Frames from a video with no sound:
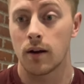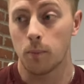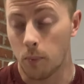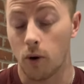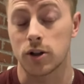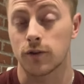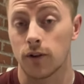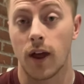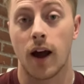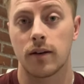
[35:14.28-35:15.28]
push for
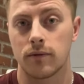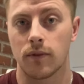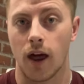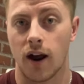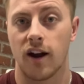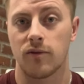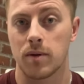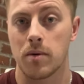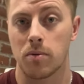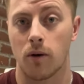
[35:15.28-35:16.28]
that that
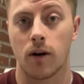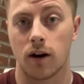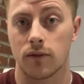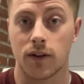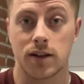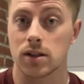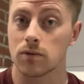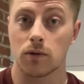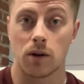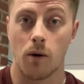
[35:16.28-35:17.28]
IFBB Pro card if that's the
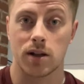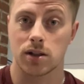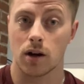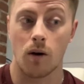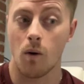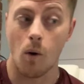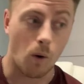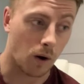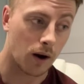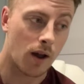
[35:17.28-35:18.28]
route he wants to go,
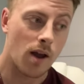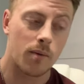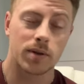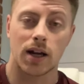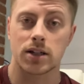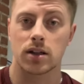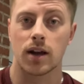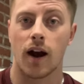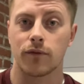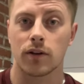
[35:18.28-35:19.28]
or potentially
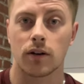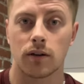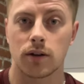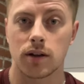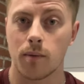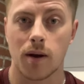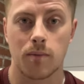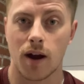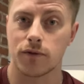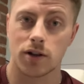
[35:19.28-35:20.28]
after the
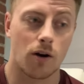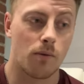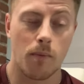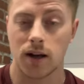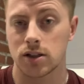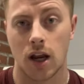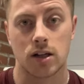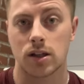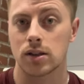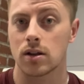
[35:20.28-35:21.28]
WNBF show might
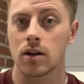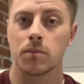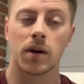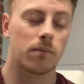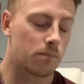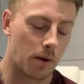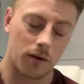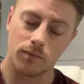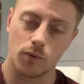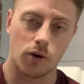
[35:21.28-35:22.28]
change things a little bit,
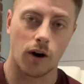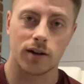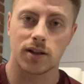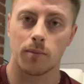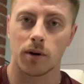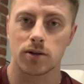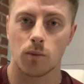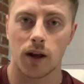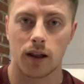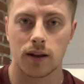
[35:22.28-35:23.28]
but we'll cross that bridge when
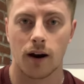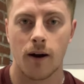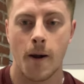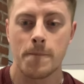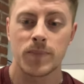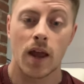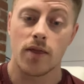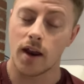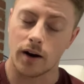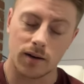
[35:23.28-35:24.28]
we get there.
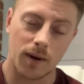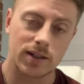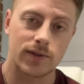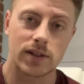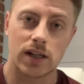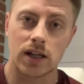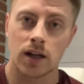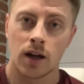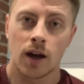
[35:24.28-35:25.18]
Then on to men's physique,